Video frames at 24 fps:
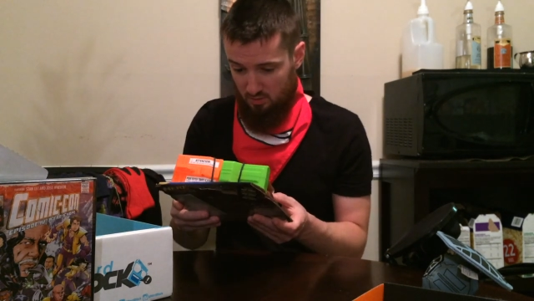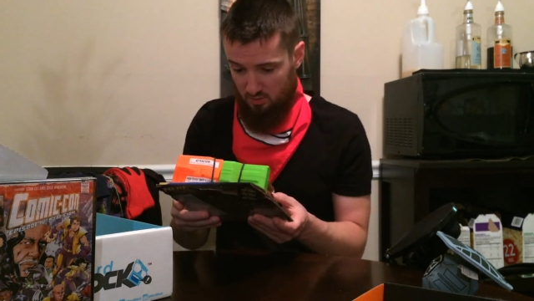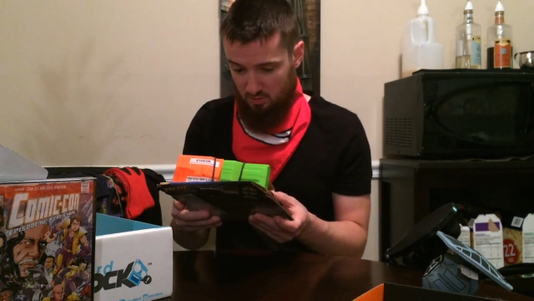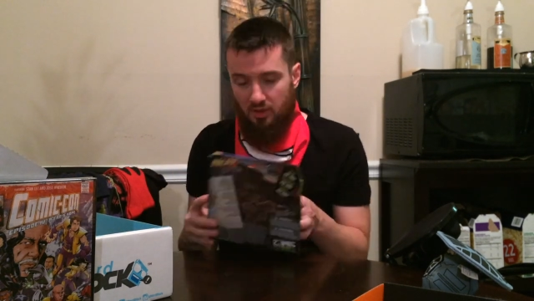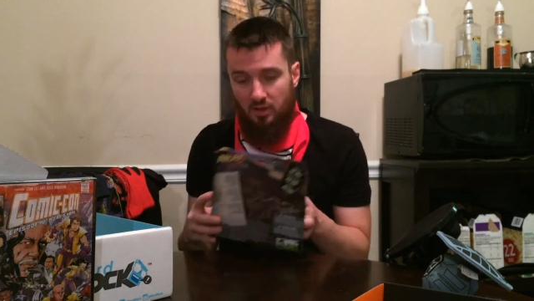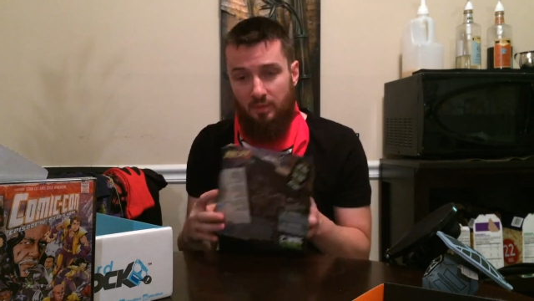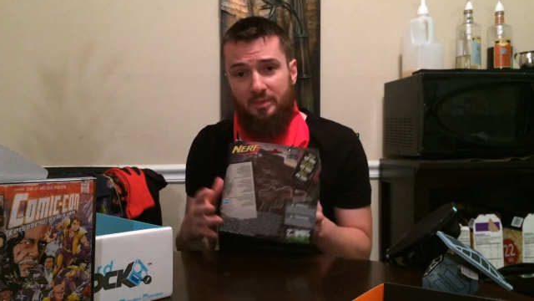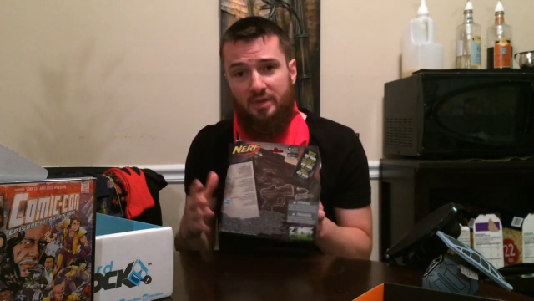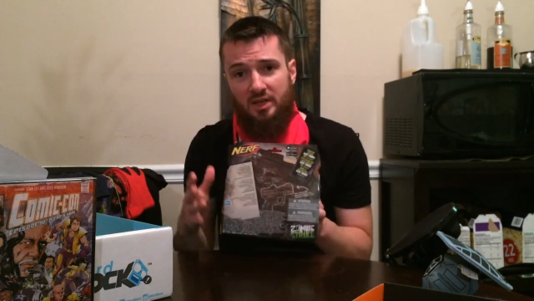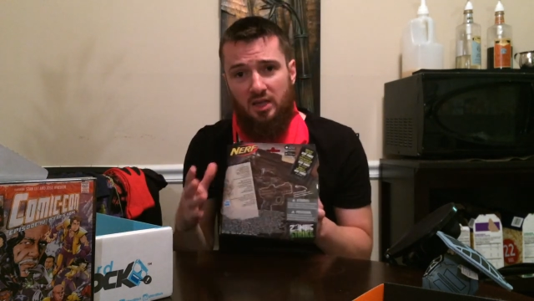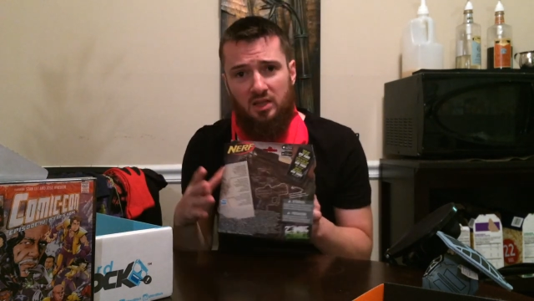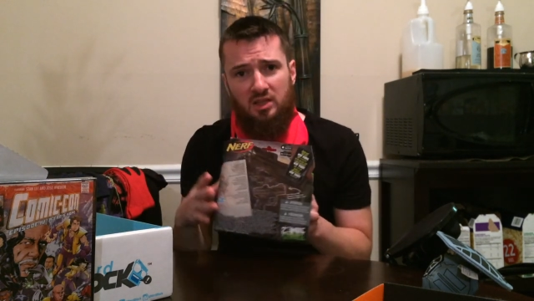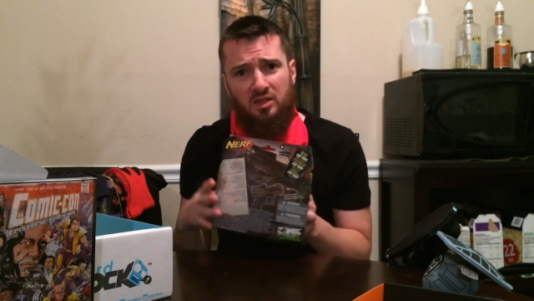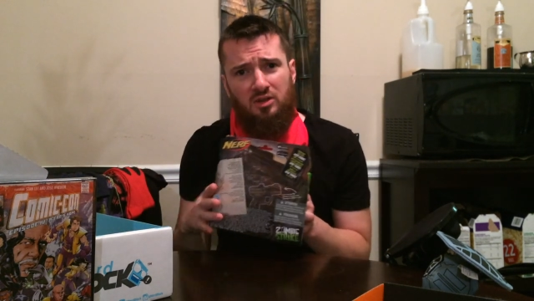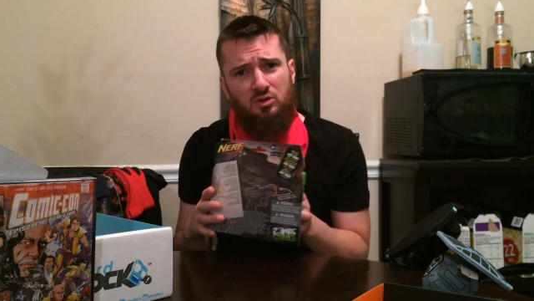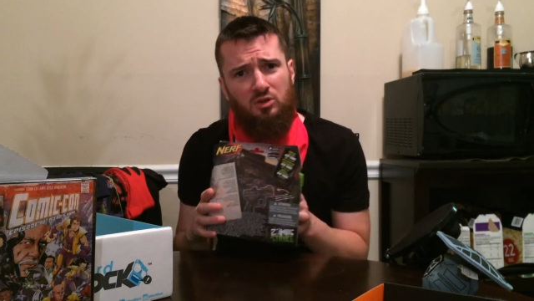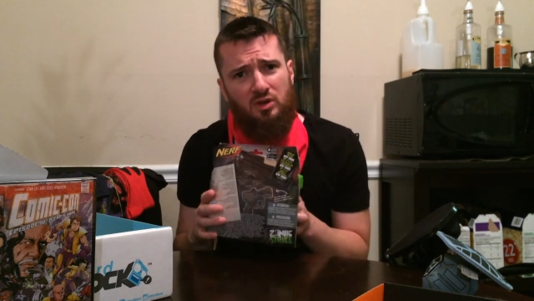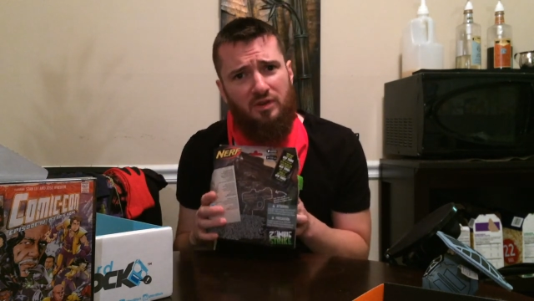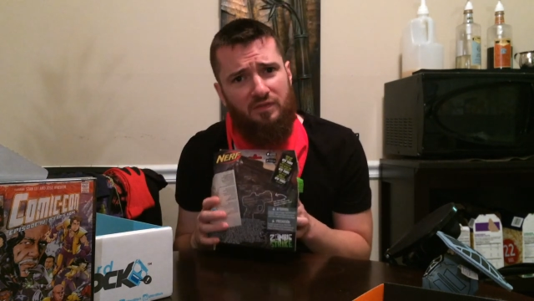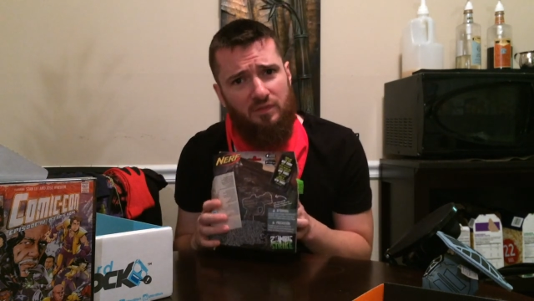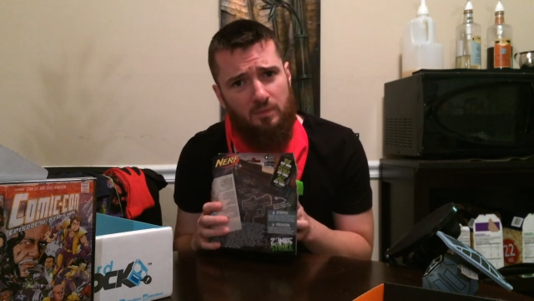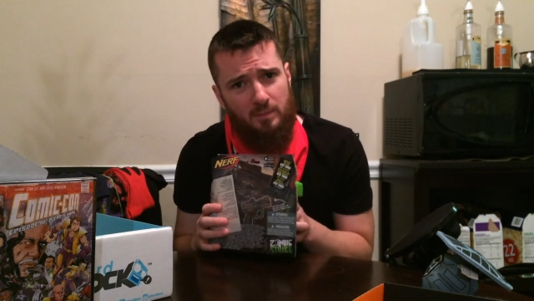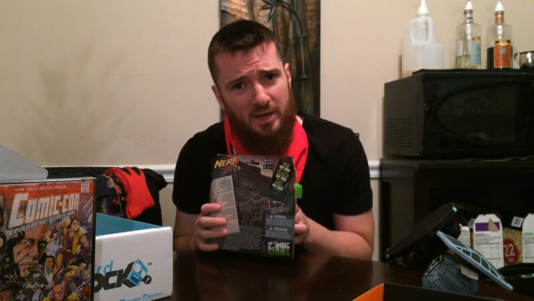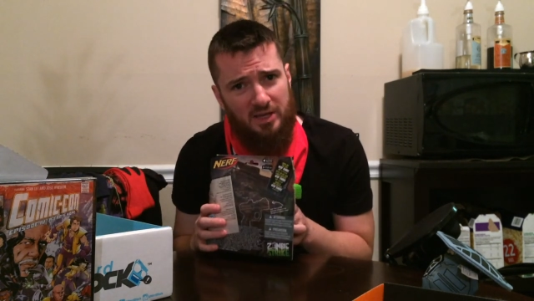I mean, a little
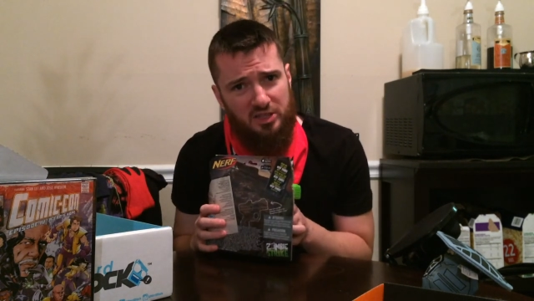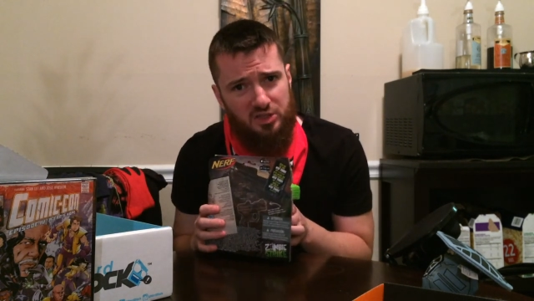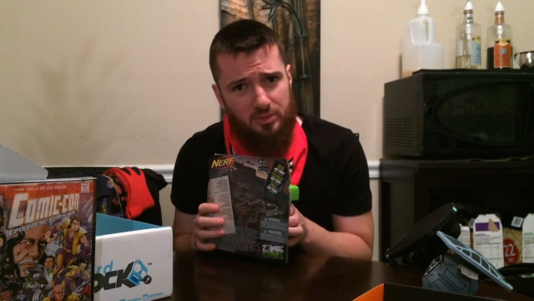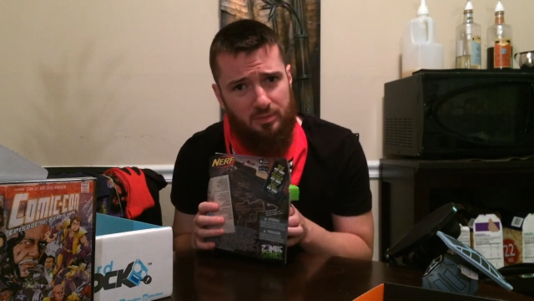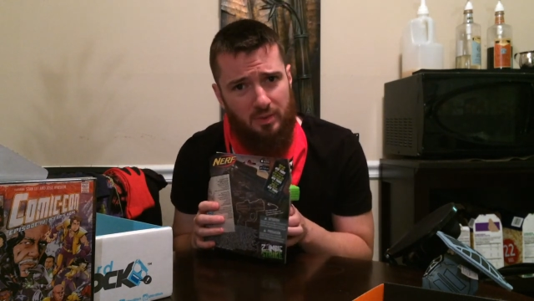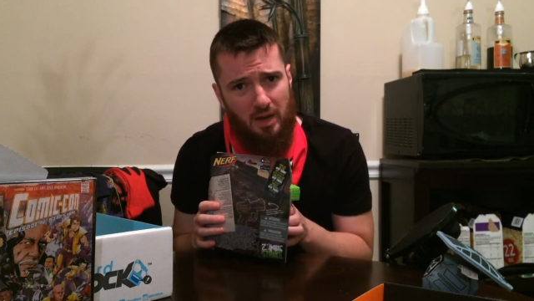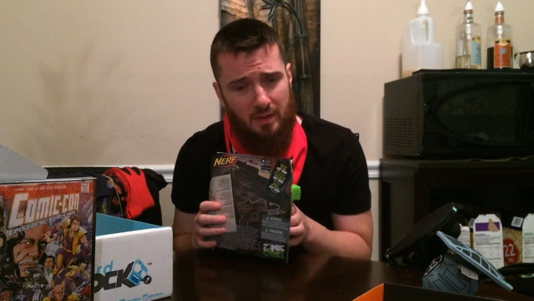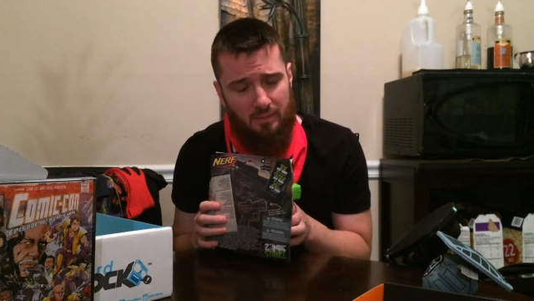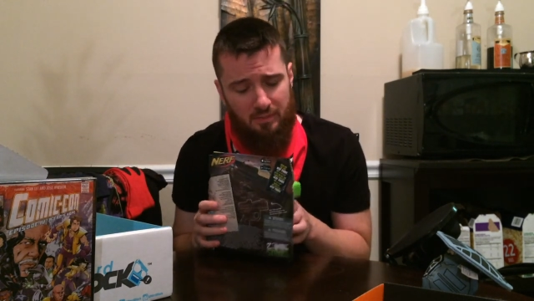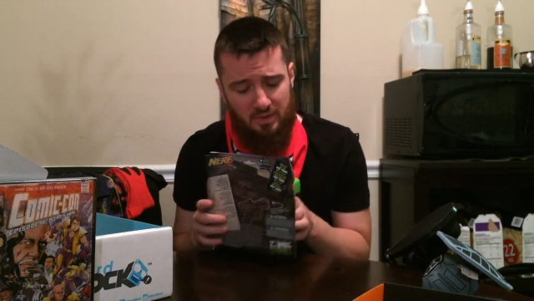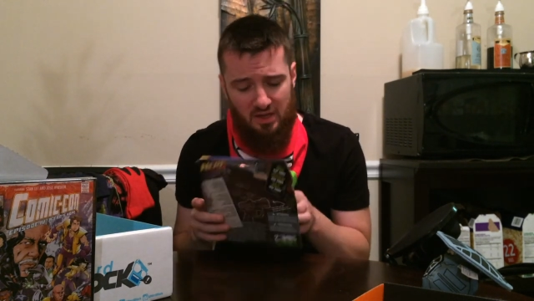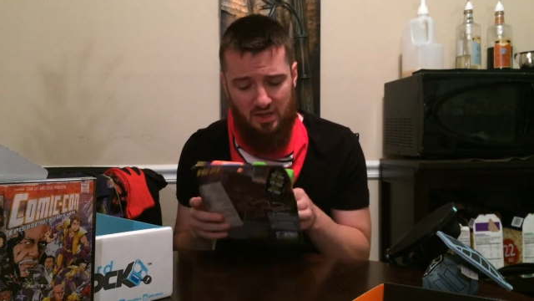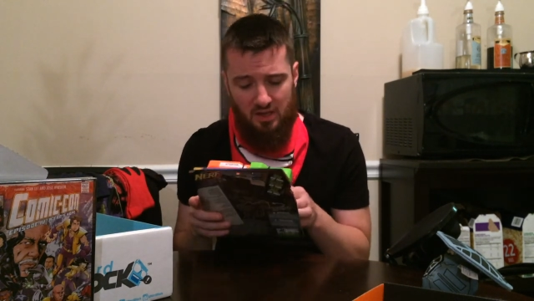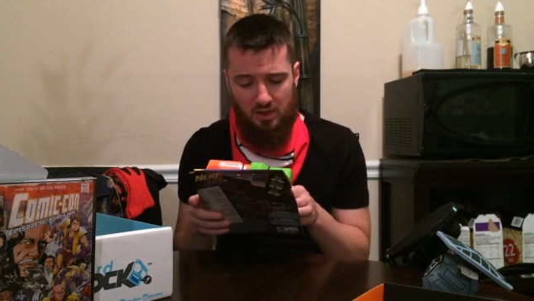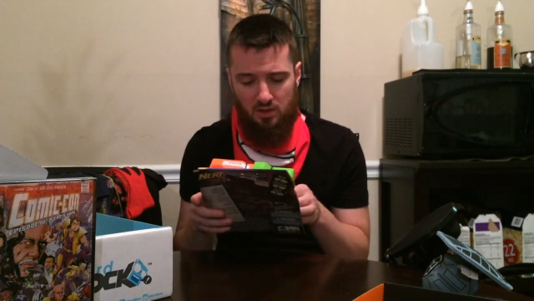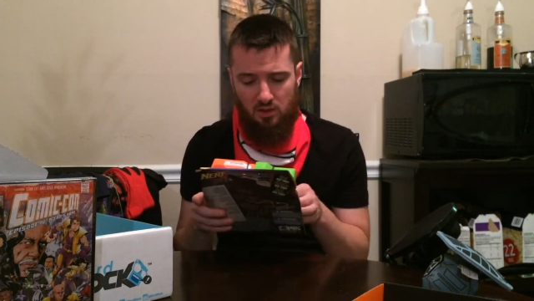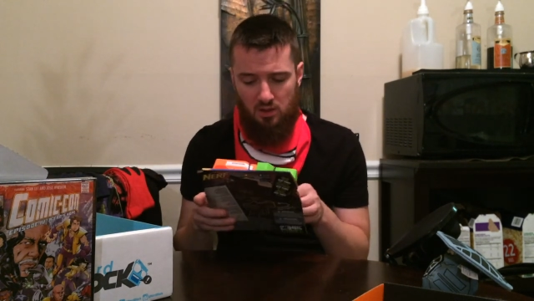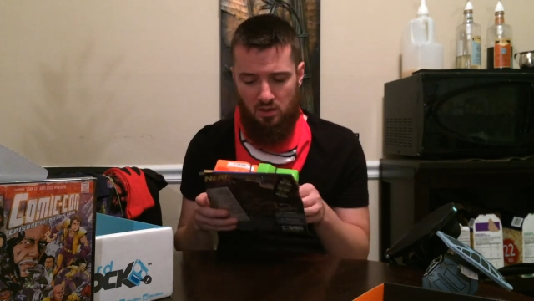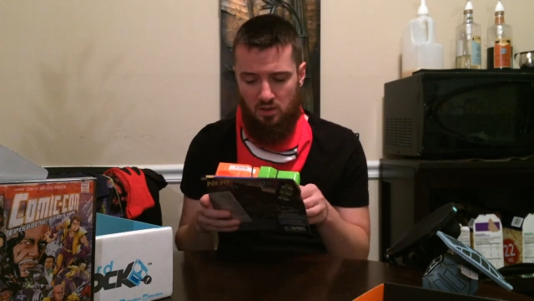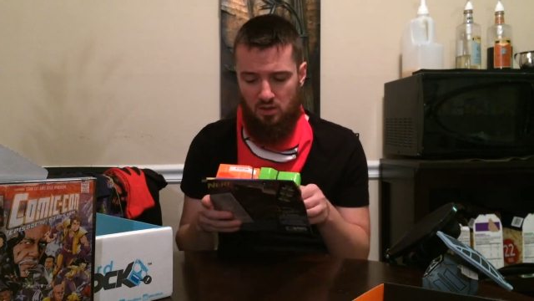information about me.